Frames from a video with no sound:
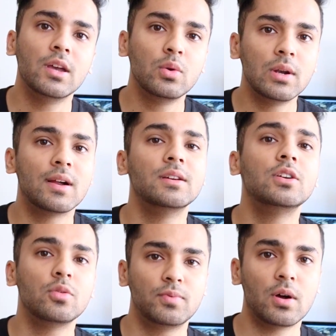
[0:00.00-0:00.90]
you will run
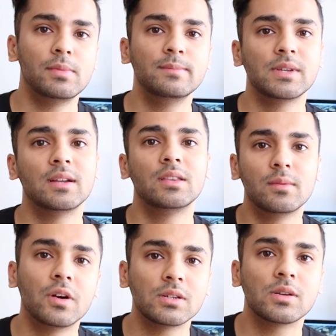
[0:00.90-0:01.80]
into problems and the
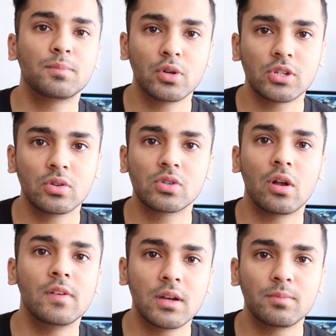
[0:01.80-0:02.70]
first approach to
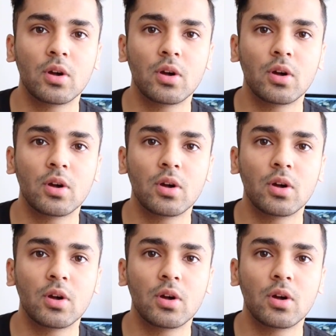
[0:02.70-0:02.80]
solving a